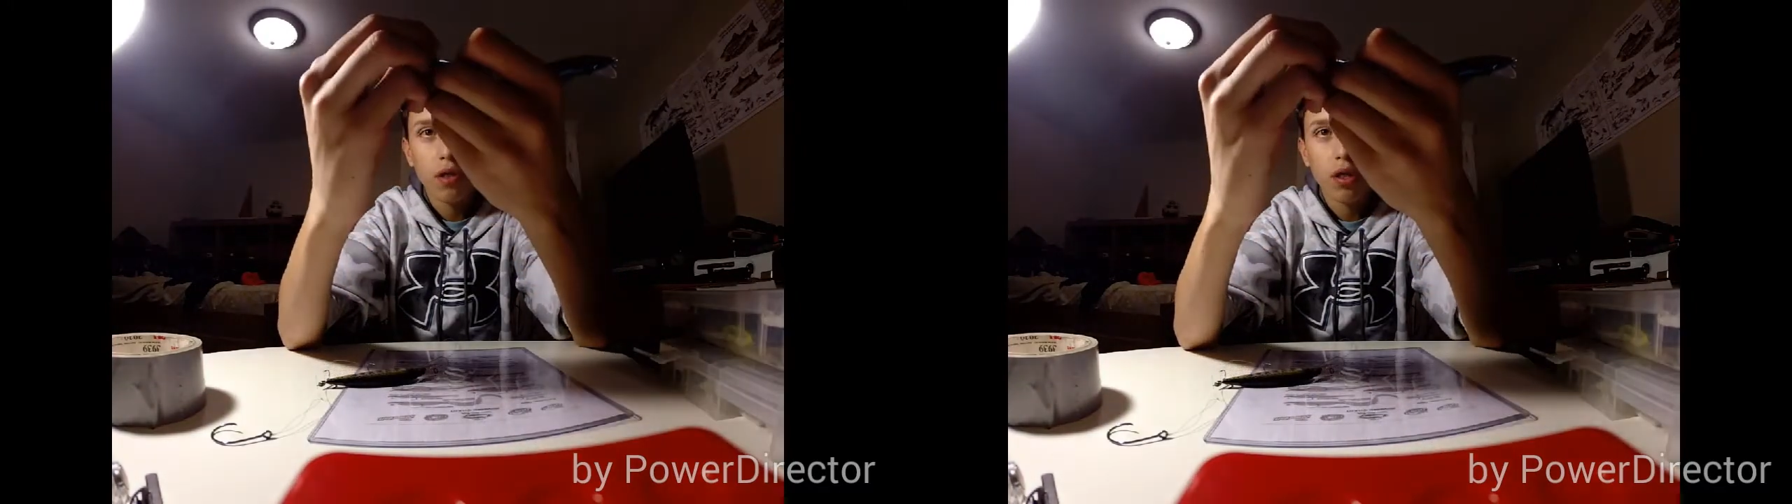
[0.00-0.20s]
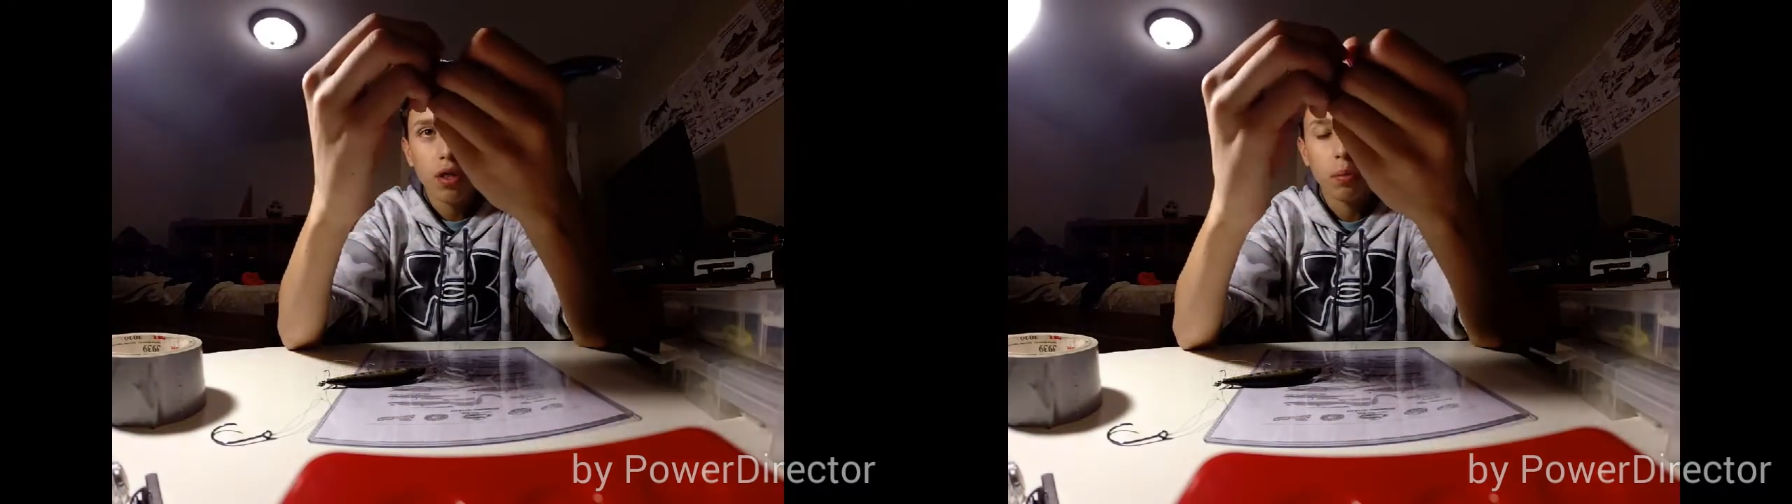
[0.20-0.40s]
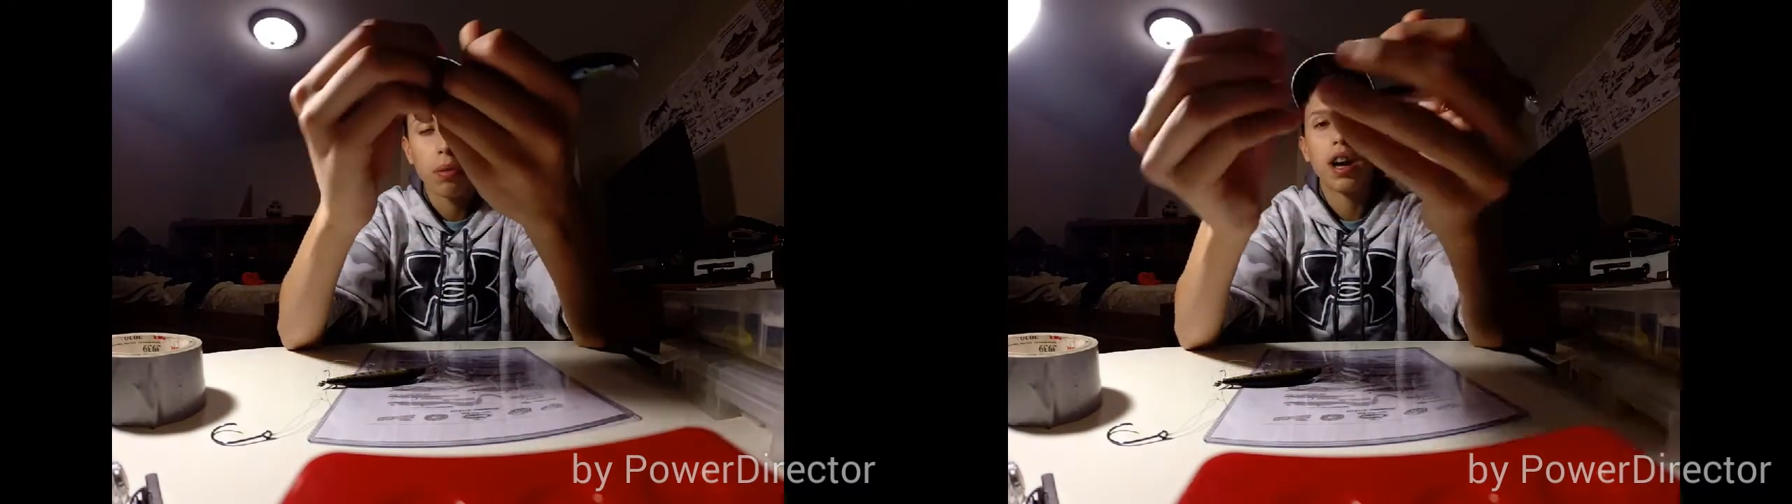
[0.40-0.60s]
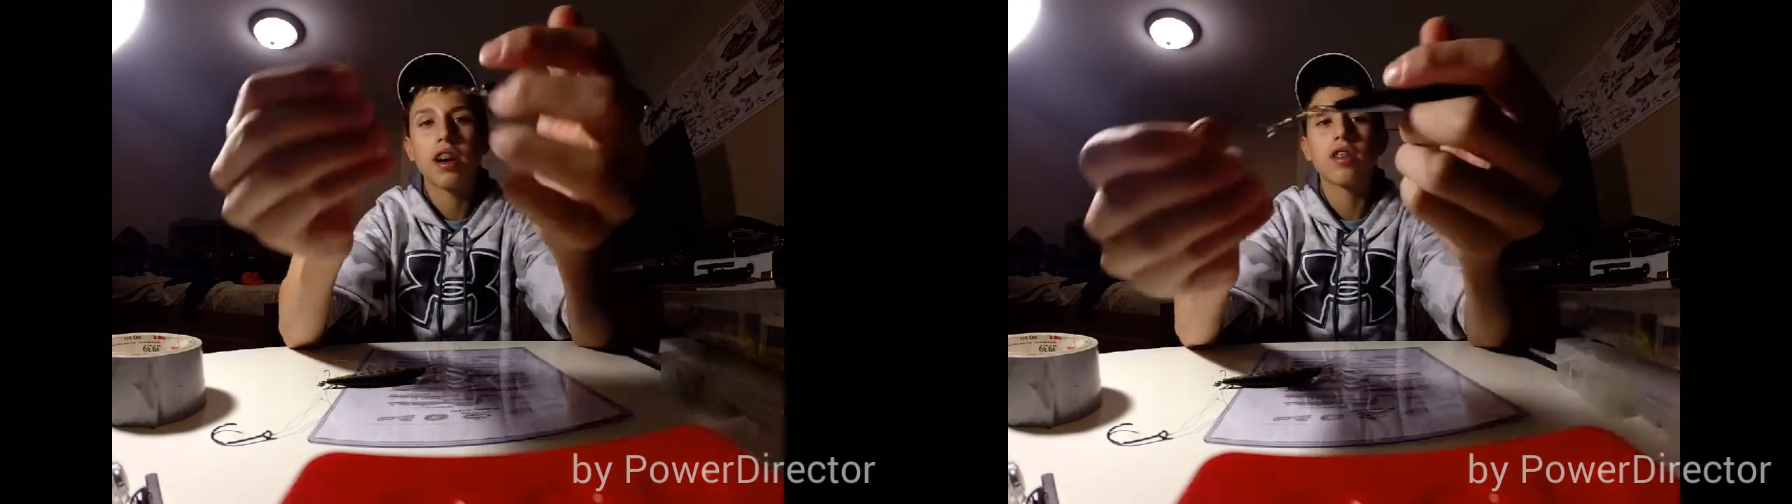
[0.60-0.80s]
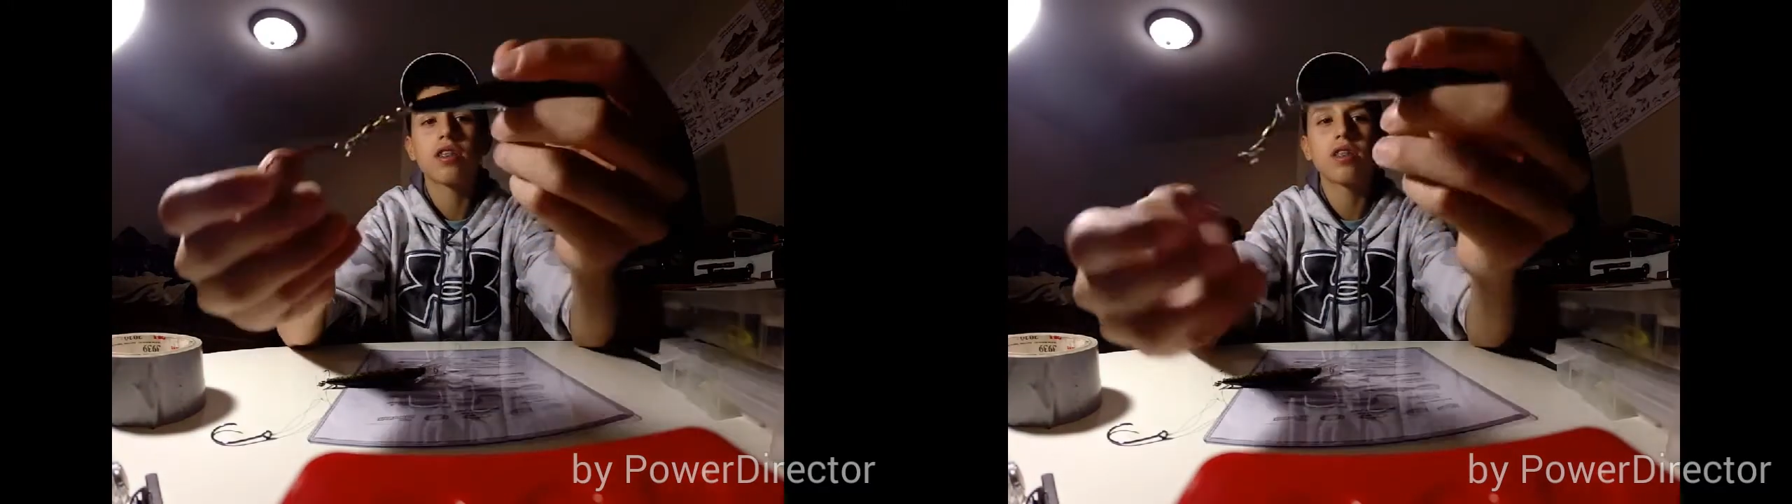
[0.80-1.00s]
with the
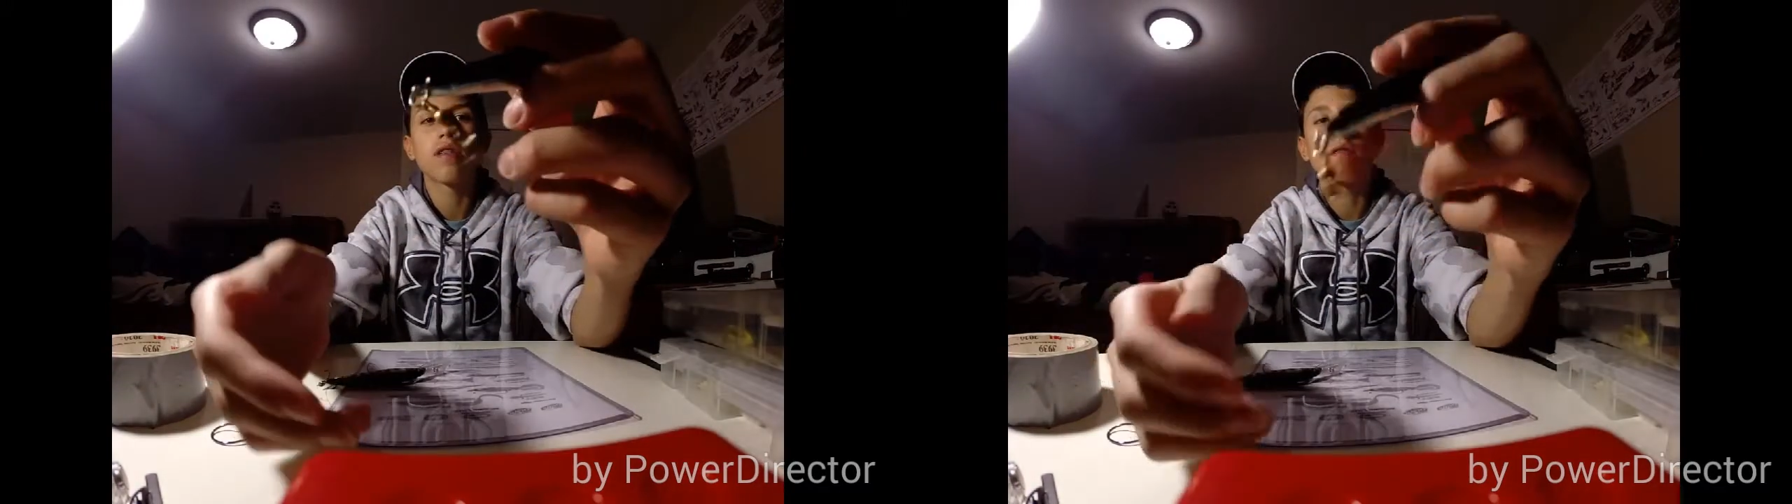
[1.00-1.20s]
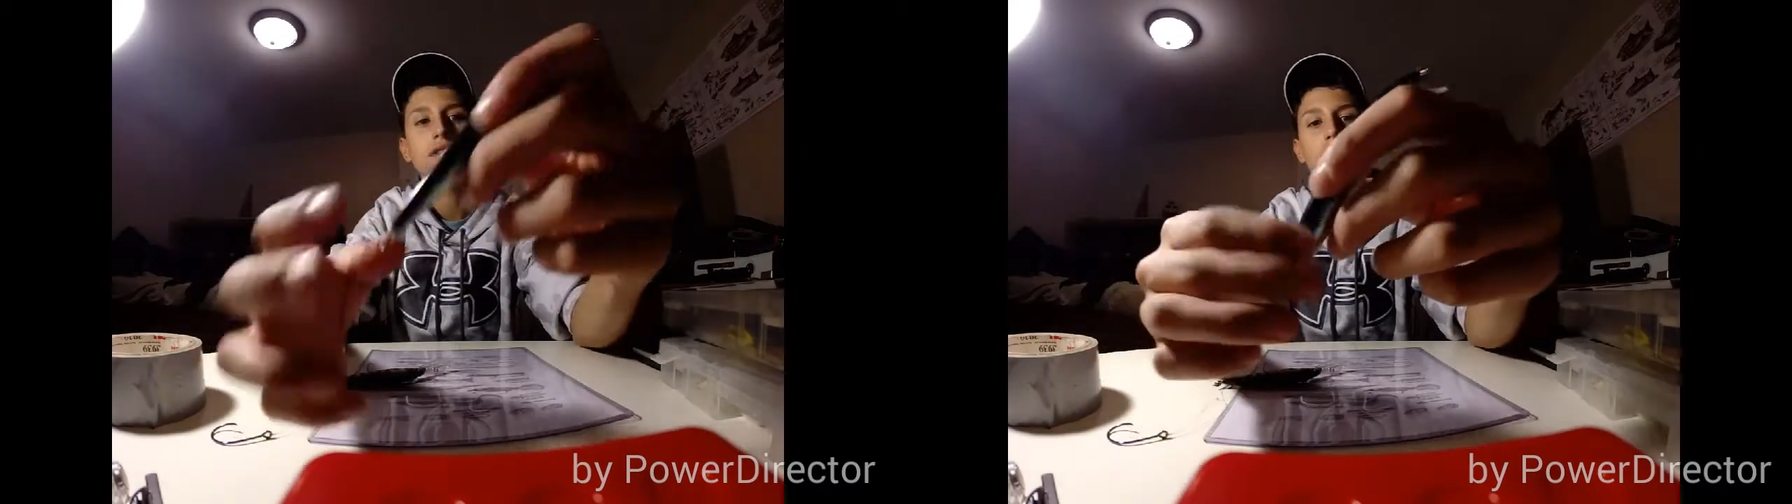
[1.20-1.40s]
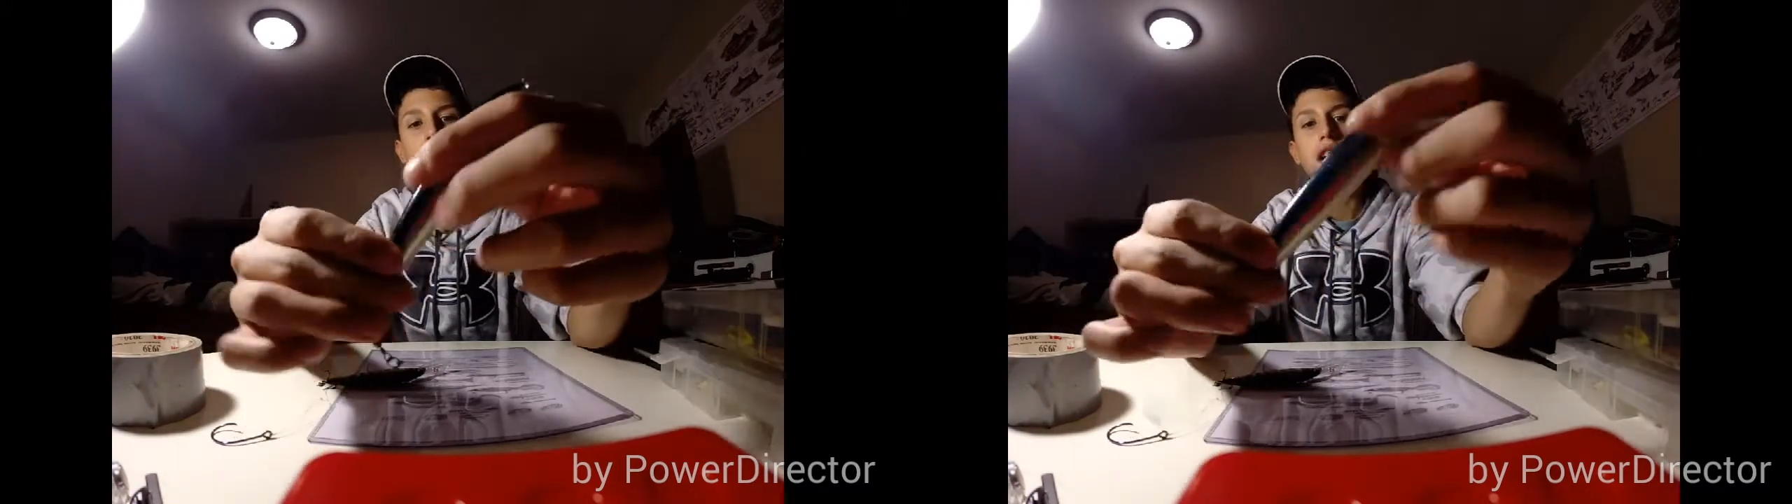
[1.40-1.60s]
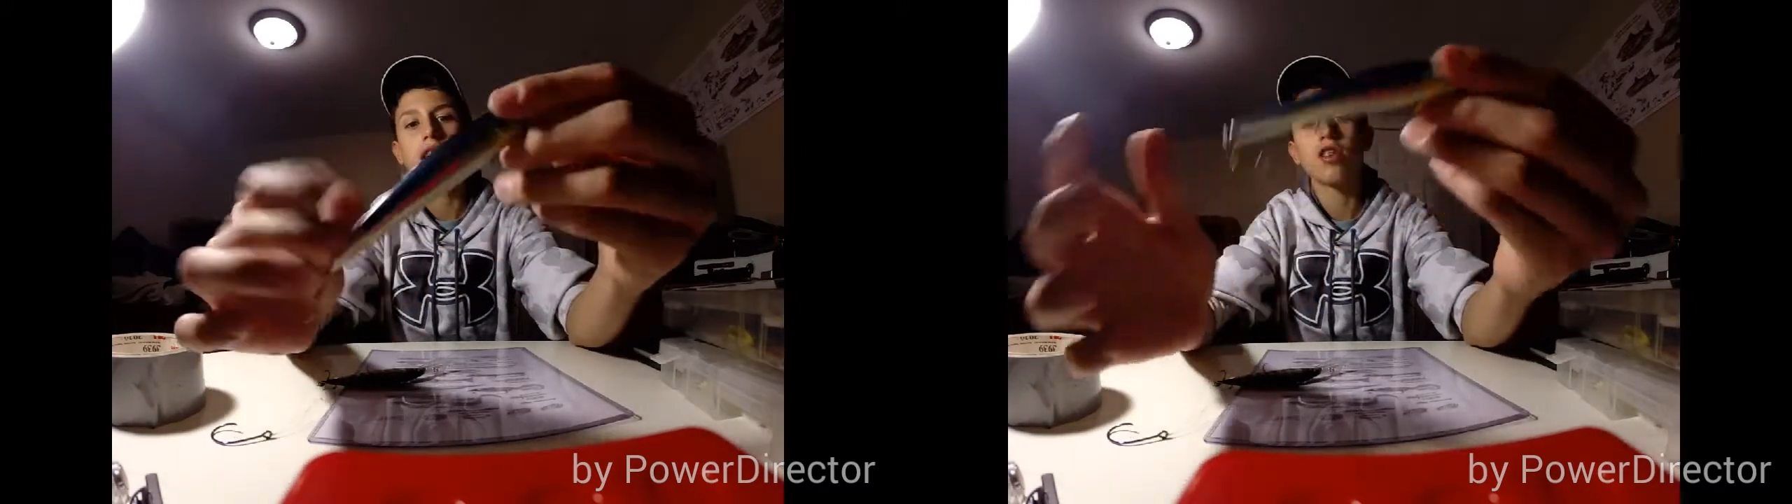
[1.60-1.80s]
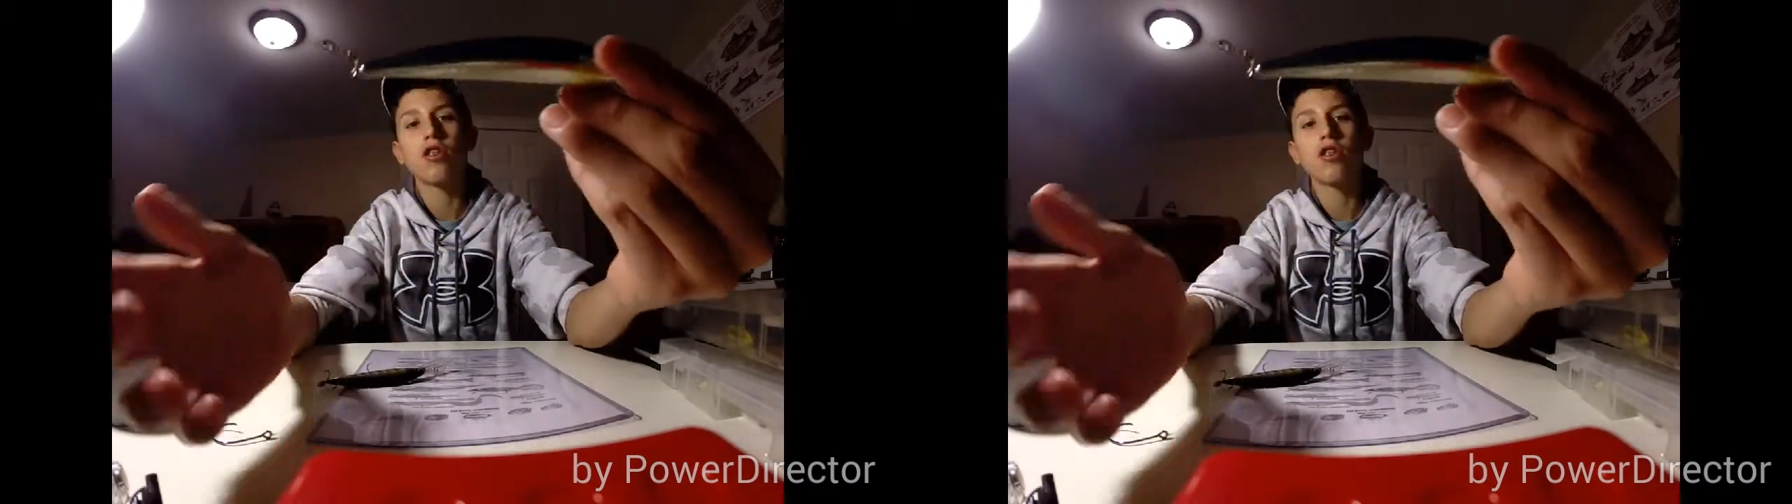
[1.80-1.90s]
pliers, and